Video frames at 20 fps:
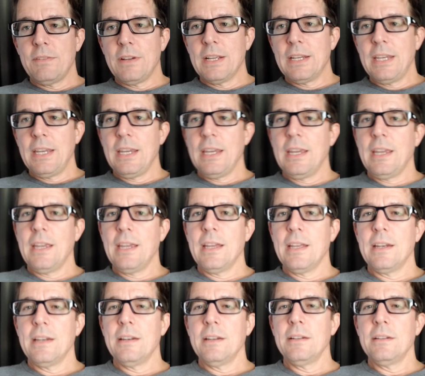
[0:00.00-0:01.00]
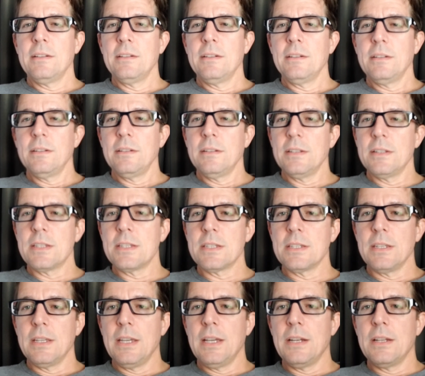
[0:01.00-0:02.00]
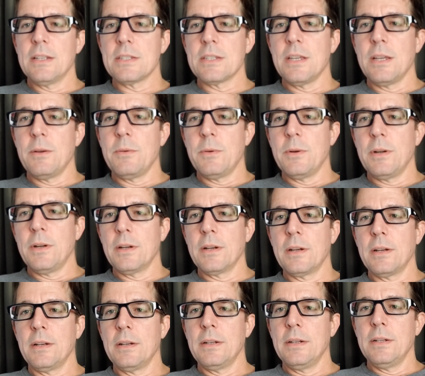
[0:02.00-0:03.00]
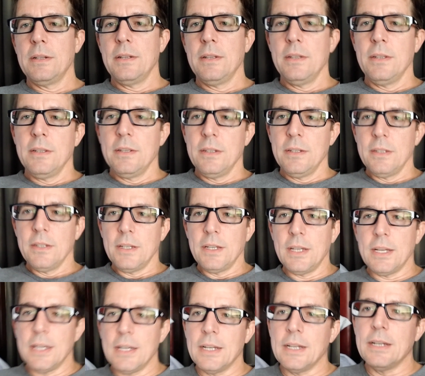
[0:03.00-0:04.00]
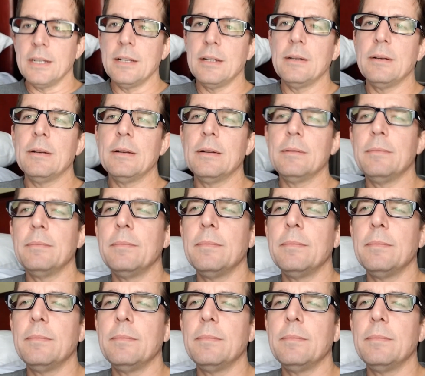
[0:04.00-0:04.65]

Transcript: I can. Let's see, how does that work? I